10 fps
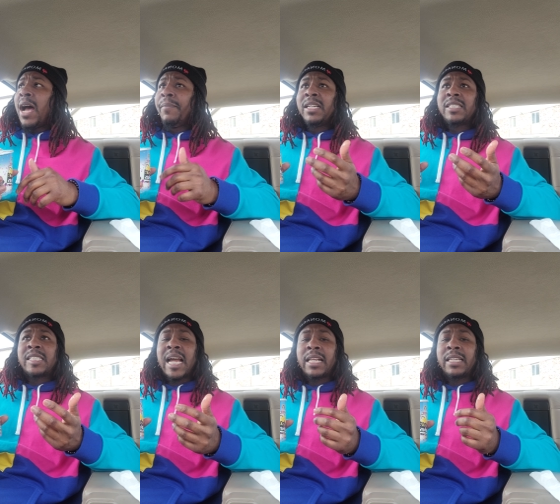I mean,
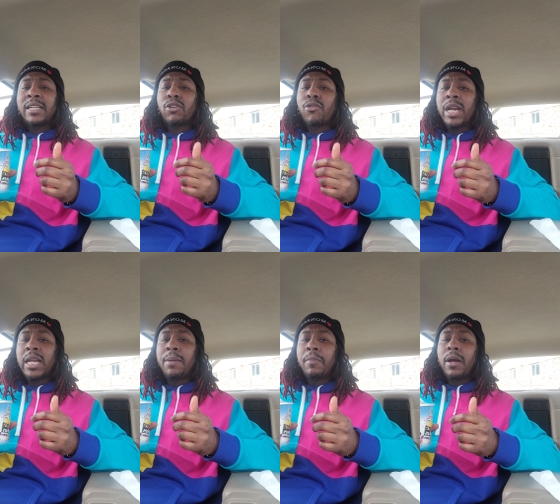it's chocolate and
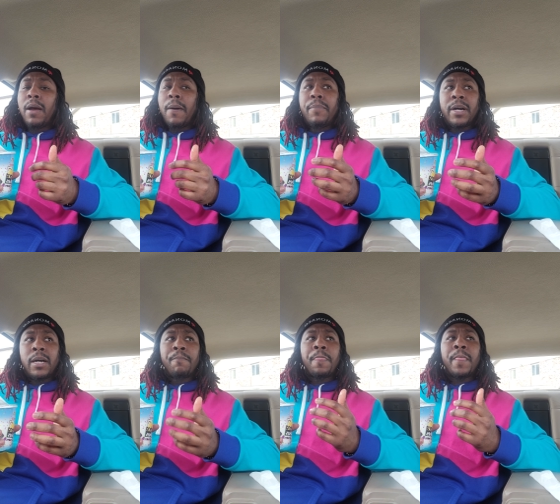cream,
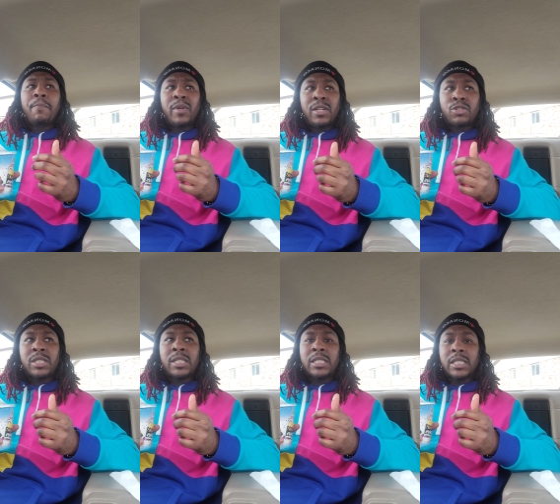but I'm
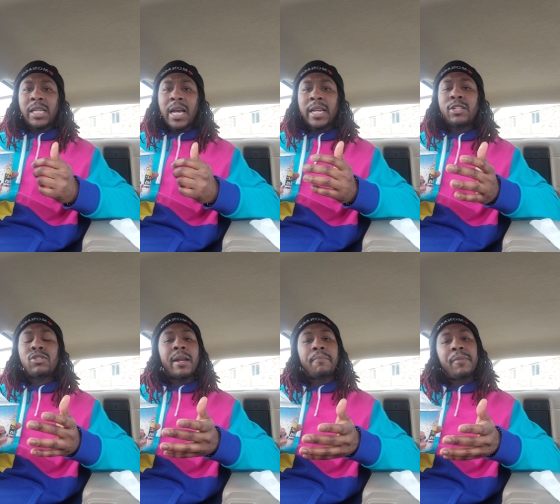interested to see how they
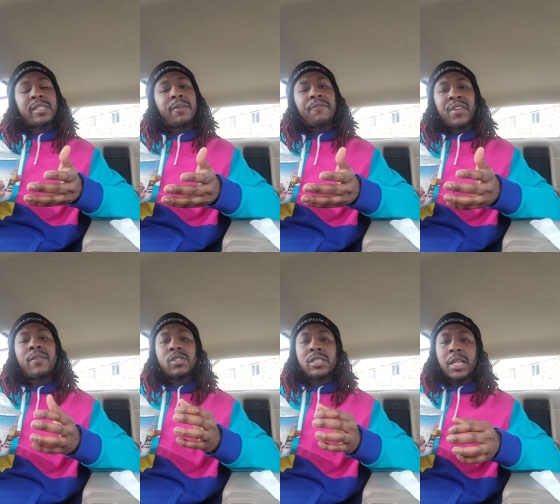try to mix them
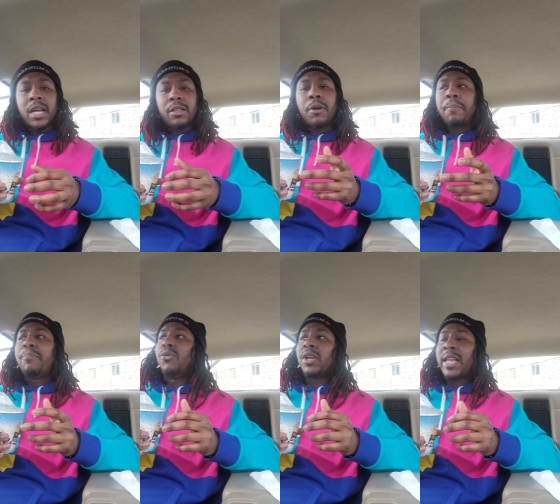flavors together and
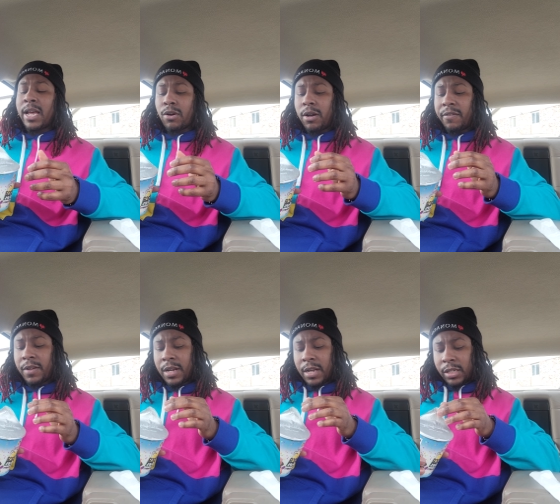pull that off.
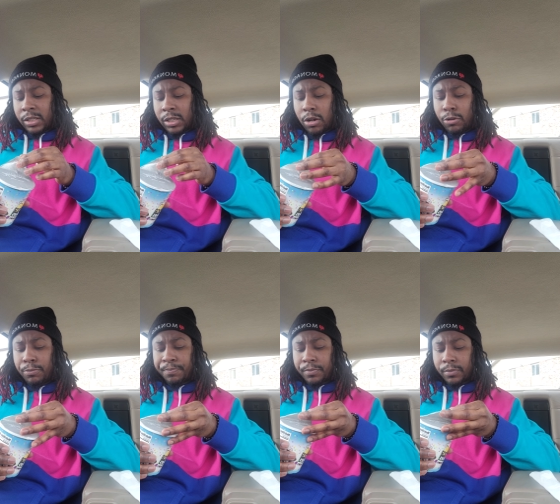
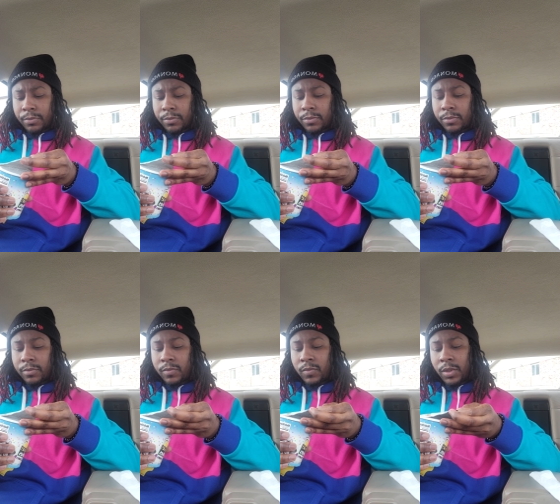So
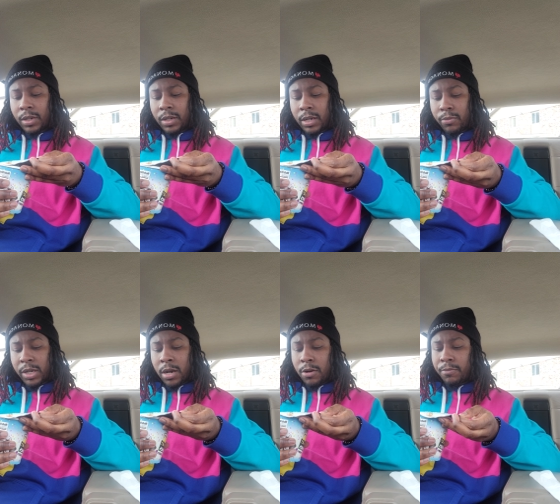here
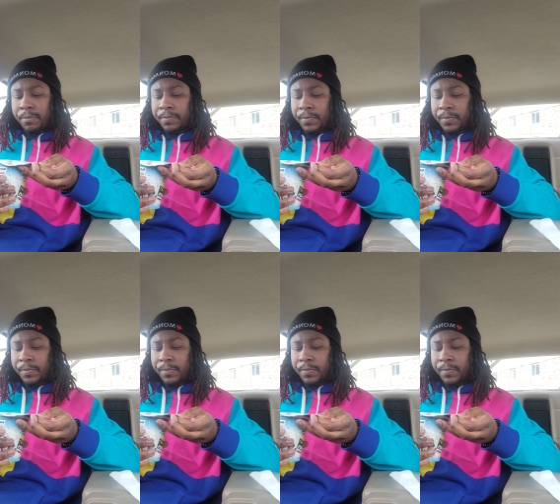we go.